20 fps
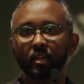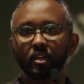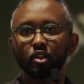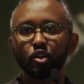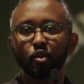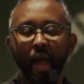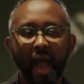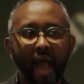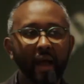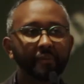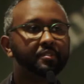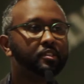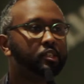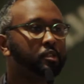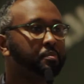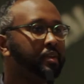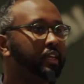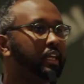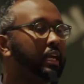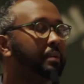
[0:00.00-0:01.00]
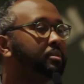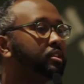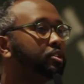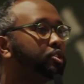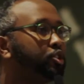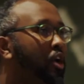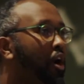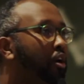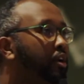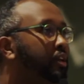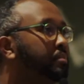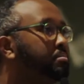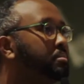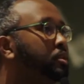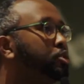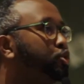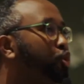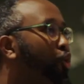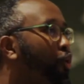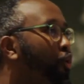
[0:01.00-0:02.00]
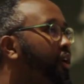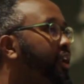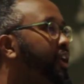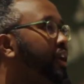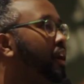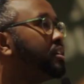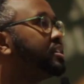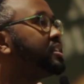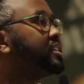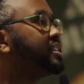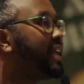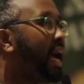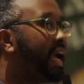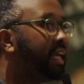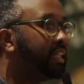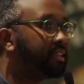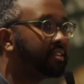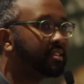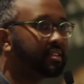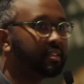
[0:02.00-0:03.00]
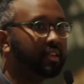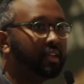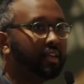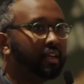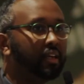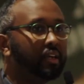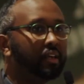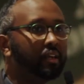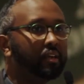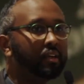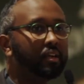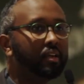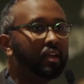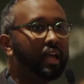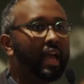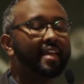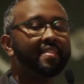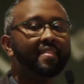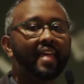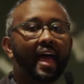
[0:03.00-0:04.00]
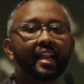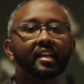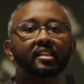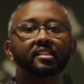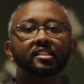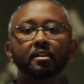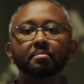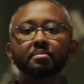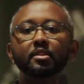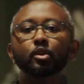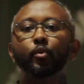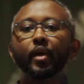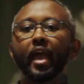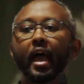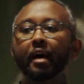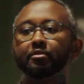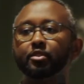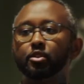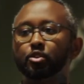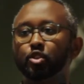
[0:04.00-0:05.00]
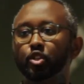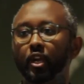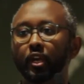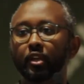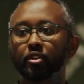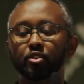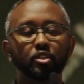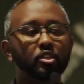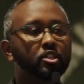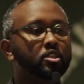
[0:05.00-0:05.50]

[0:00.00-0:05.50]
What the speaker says: You have to speak up. The giant majority are silent. And that is something we have to change,